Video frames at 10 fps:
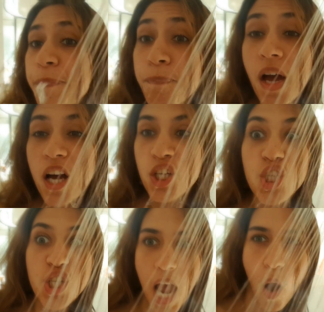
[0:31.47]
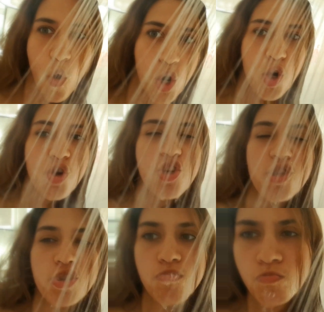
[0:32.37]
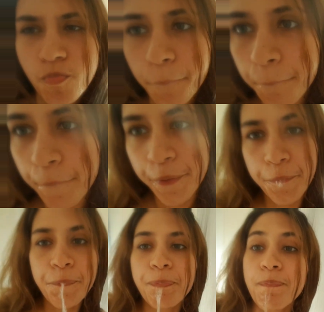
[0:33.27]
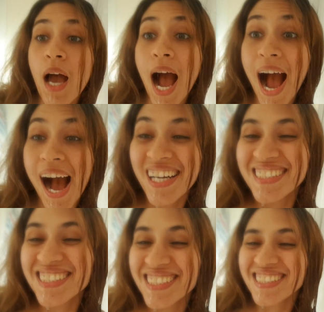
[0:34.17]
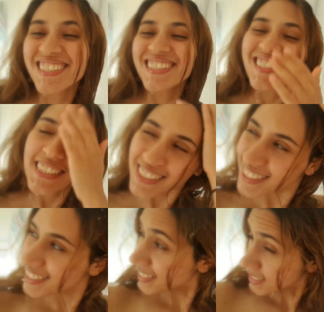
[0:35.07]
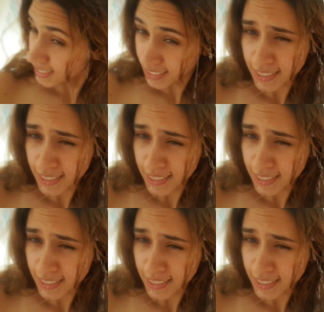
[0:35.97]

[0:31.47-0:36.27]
sure you shower. This is to trick your crush into thinking you smell good